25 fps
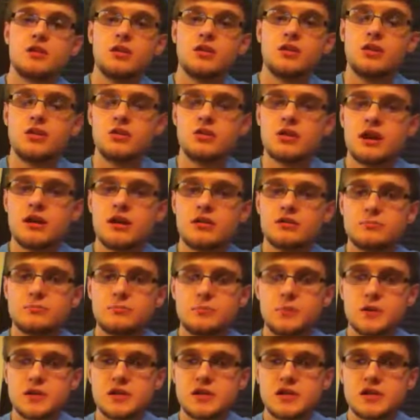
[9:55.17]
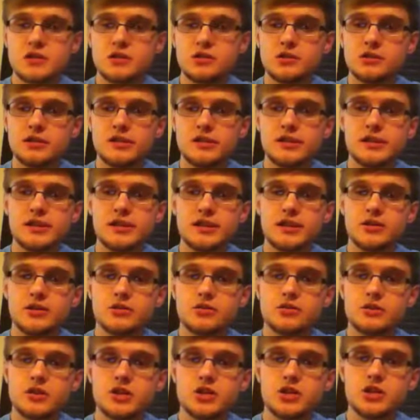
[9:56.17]
you're not particularly a
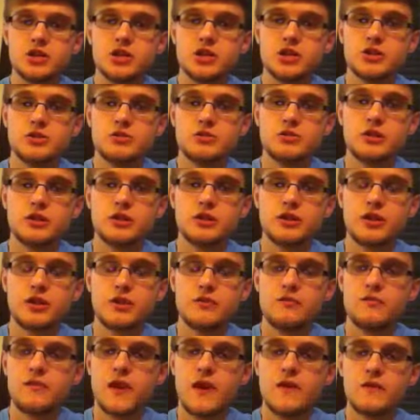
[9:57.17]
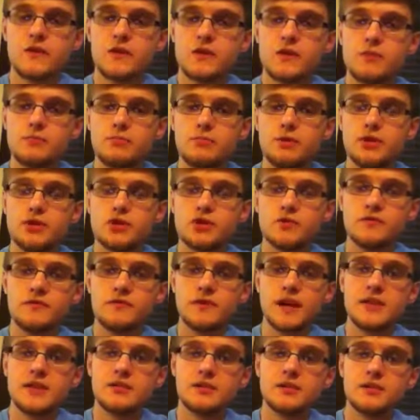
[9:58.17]
Christian or you've never put your
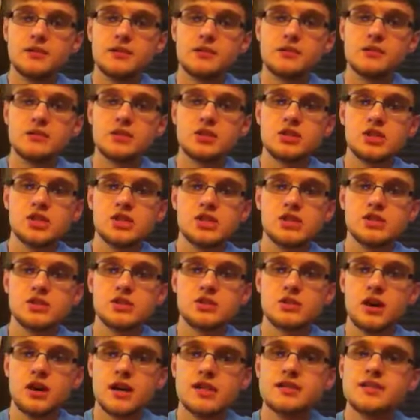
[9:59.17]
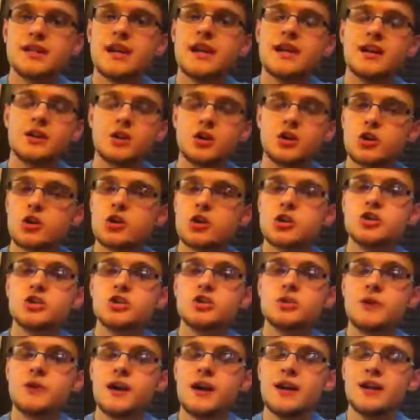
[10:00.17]
faith in Jesus Christ, I encourage
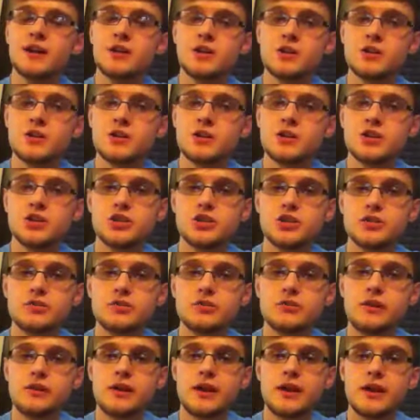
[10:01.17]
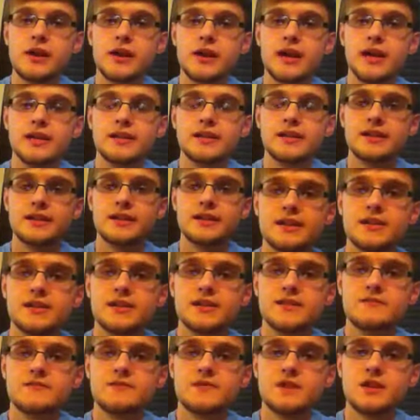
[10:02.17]
you, I encourage you at the of
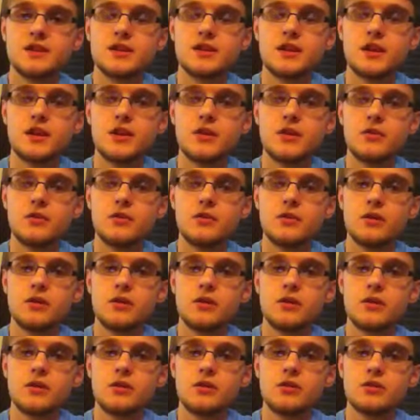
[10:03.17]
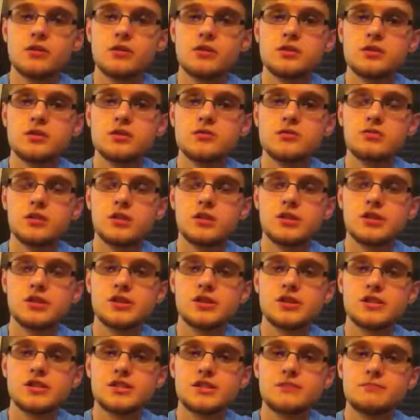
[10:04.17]
this video to really
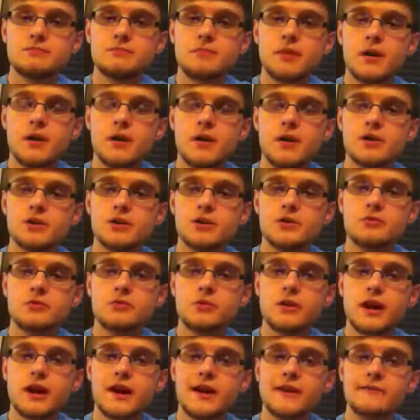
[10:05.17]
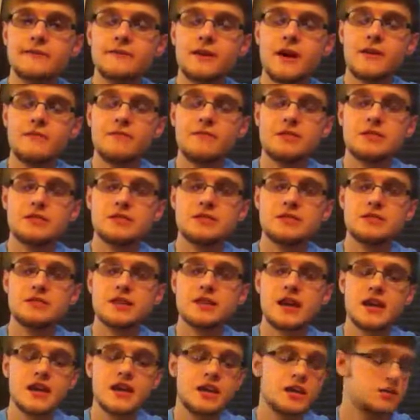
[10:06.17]
just ponder what I've, I've been
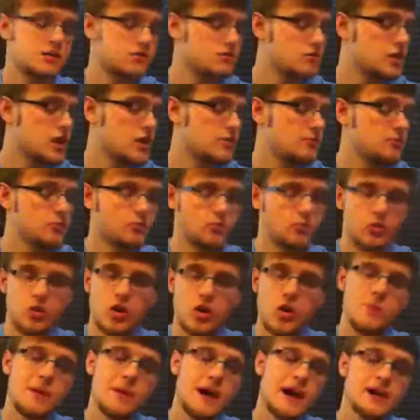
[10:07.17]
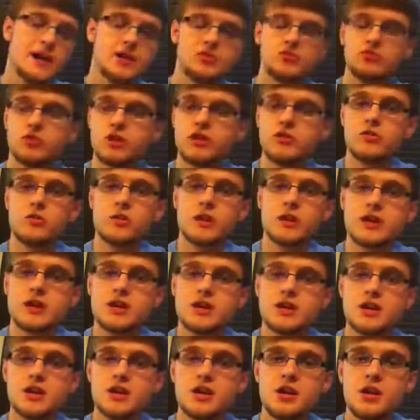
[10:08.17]
saying. Um, go back and
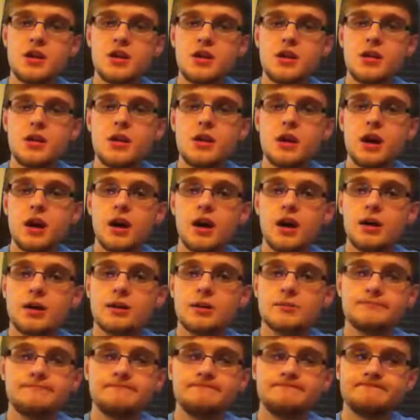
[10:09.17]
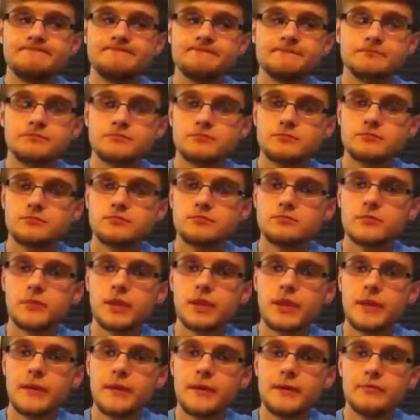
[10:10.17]
reread um,
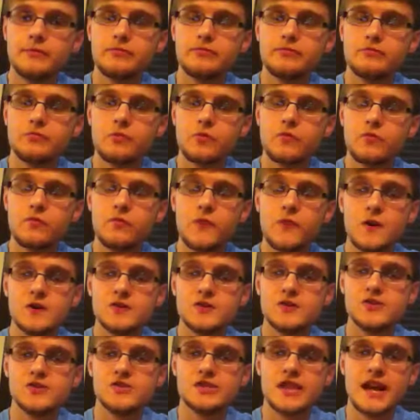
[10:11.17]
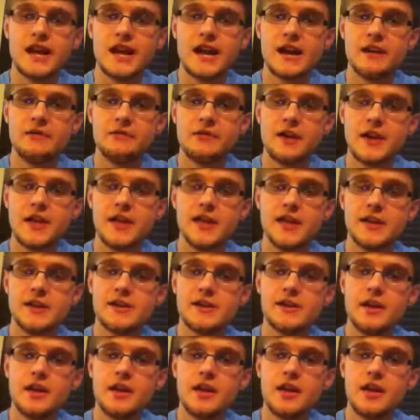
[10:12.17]
the verses that I read.